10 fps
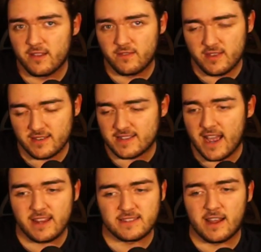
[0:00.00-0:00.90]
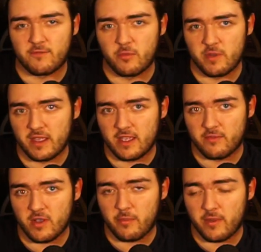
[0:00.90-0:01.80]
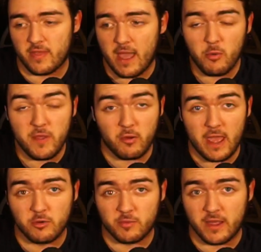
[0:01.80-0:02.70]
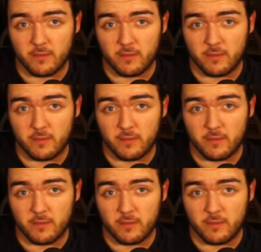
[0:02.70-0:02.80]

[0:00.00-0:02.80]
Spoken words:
decide it's not for me and give up. And that would be okay with me.